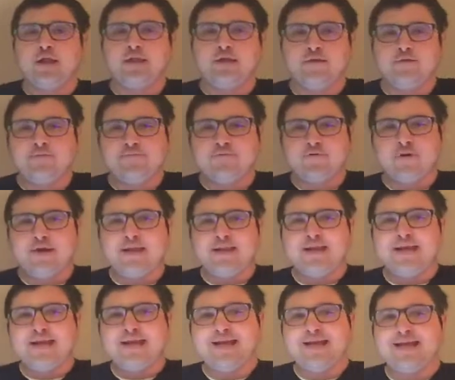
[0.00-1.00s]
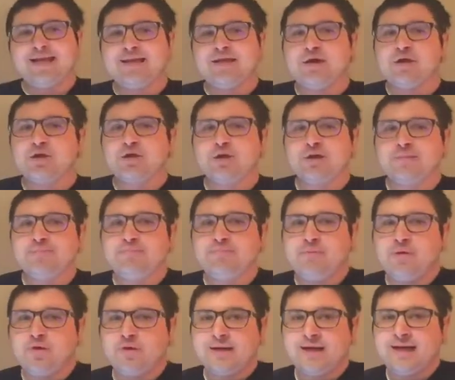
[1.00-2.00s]
Hello everyone, and good
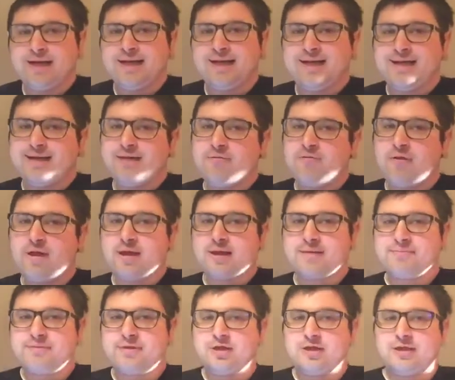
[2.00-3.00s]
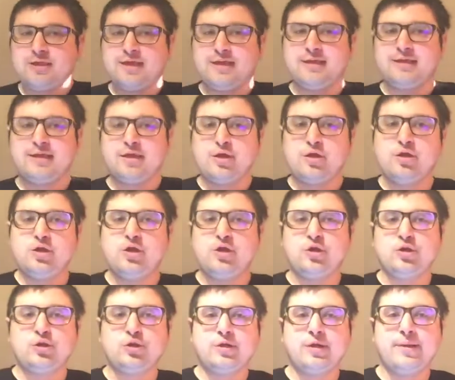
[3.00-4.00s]
morning, and welcome to this
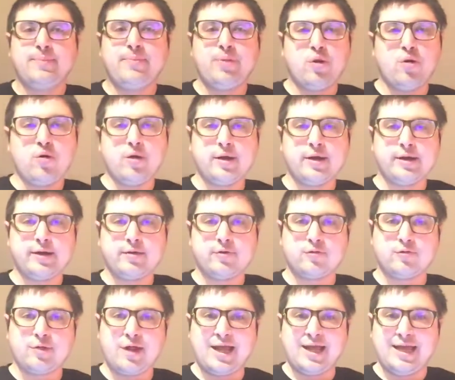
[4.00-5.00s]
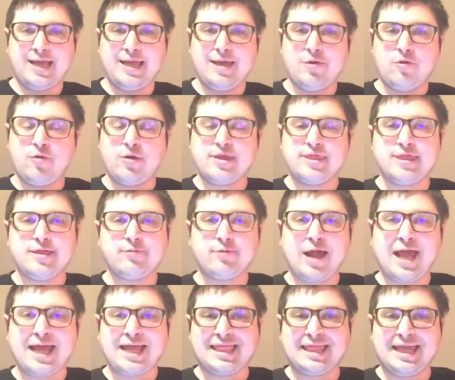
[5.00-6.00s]
news report right here on the
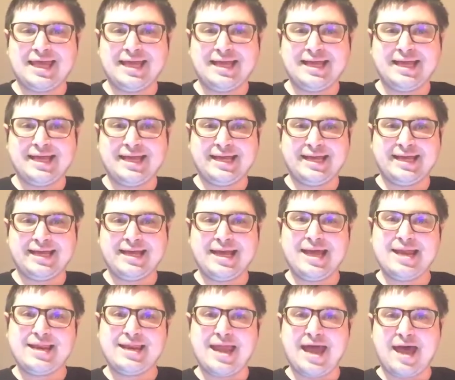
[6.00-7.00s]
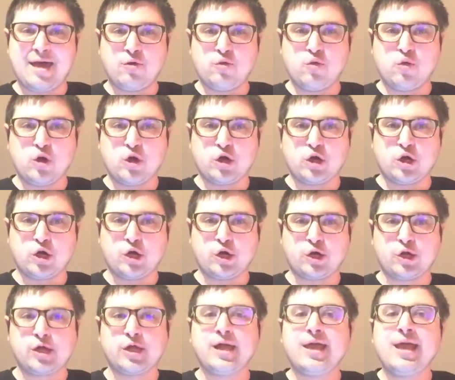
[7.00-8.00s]
Riley King Network.
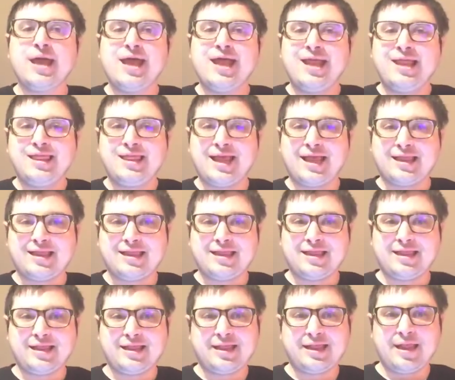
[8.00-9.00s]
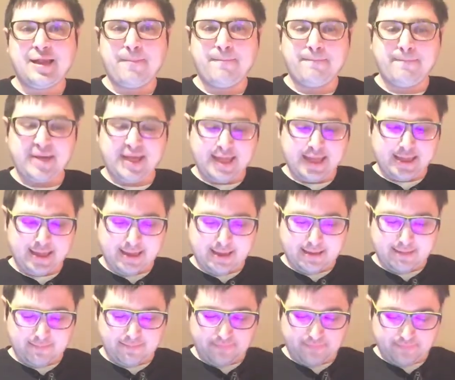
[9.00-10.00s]
Let's
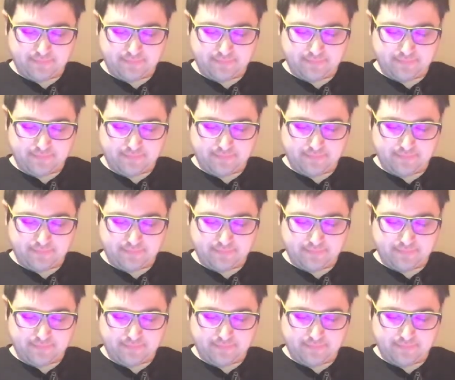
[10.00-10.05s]
begin.